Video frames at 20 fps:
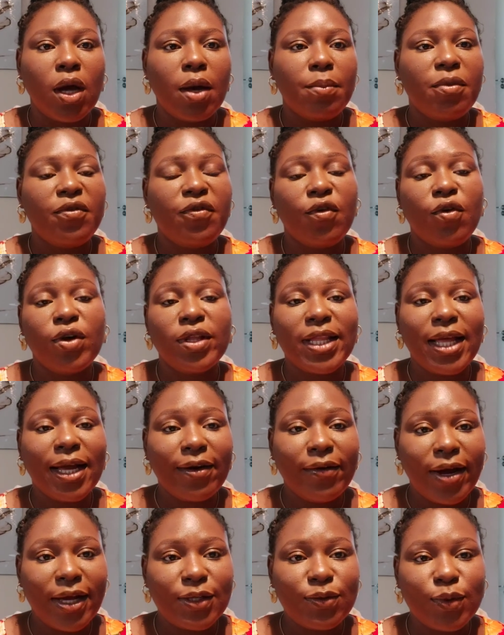But for
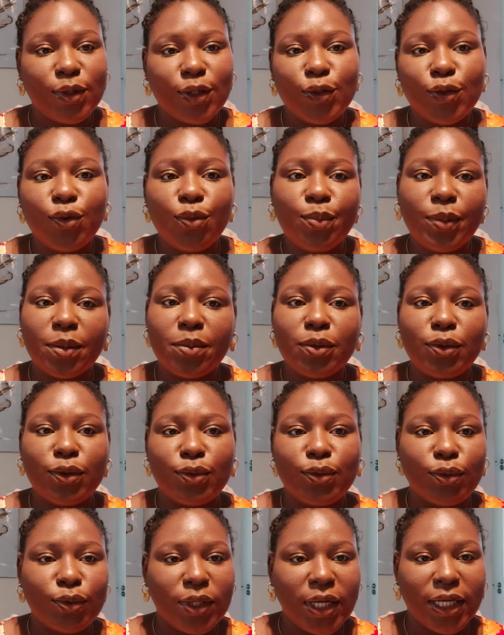undergraduate, you won't be able to
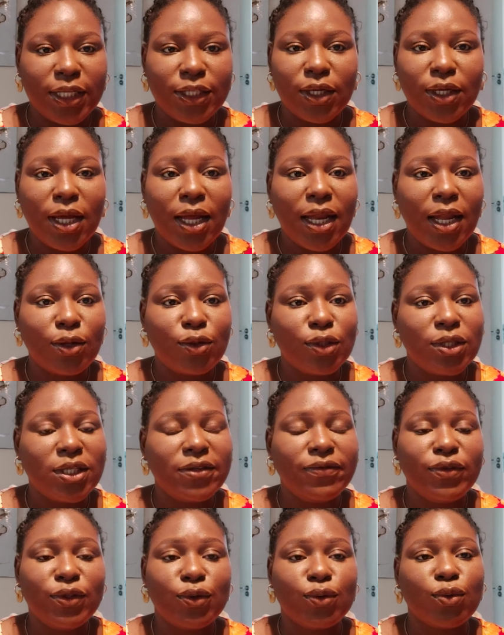do that. You're not allowed to
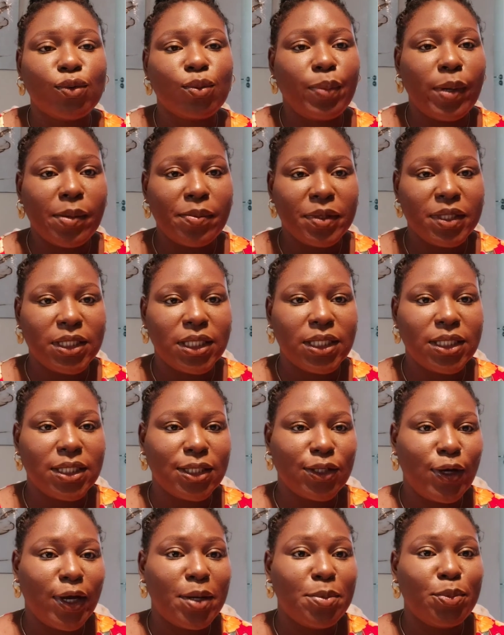leave the school premises.
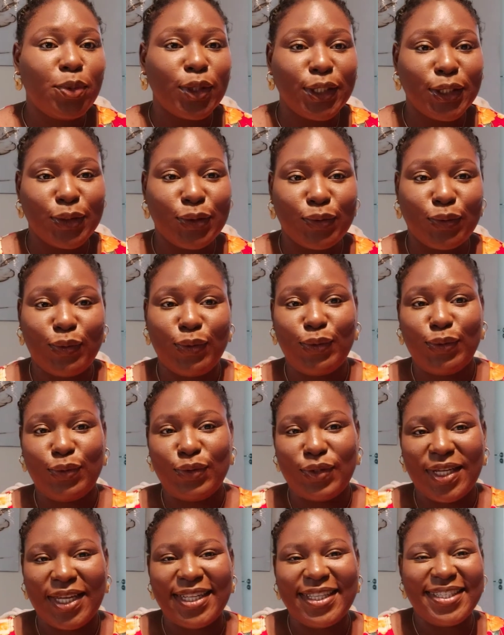You're a boarding school
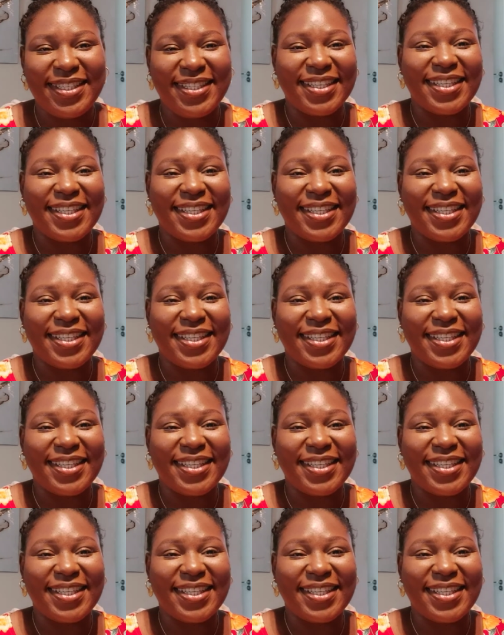student.